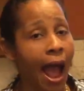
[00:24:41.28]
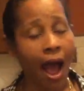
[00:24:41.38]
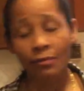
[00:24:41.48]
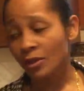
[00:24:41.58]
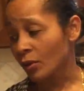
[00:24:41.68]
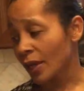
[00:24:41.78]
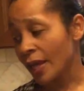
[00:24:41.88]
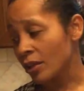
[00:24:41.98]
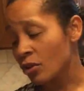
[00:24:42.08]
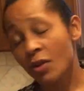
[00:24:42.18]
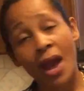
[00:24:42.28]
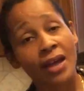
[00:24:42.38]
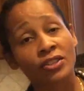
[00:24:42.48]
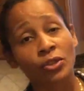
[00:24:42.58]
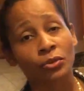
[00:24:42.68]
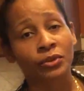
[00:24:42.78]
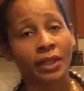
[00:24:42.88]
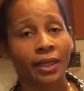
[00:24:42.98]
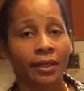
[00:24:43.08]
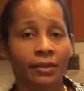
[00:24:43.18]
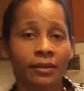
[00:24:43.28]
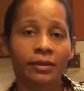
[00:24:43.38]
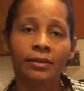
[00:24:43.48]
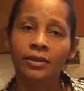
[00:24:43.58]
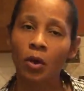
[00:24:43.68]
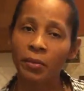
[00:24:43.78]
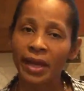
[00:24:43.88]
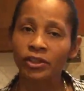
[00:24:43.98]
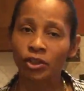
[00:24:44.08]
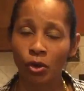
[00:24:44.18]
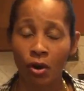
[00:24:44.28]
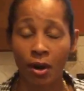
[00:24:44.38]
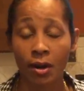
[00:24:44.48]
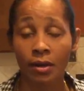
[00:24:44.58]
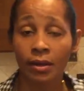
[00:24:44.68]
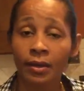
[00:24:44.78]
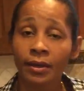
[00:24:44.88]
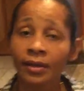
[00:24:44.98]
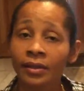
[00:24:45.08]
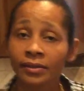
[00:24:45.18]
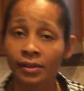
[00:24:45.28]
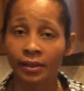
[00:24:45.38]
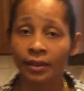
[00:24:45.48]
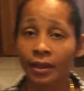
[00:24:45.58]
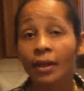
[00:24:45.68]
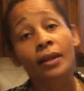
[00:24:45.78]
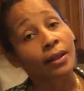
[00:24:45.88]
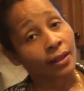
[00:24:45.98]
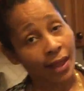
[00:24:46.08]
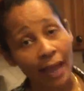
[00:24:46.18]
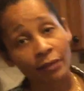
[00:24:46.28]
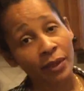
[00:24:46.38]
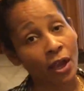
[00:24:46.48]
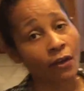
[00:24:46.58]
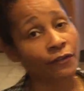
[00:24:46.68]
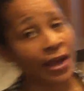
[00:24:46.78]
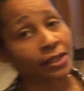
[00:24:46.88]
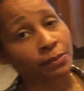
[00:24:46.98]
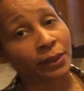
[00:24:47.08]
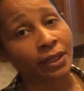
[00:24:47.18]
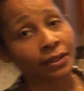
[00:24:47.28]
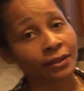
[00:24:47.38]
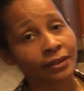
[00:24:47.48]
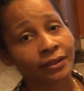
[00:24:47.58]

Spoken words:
I'm so glad that you guys tuned in. So make sure to like me on Facebook,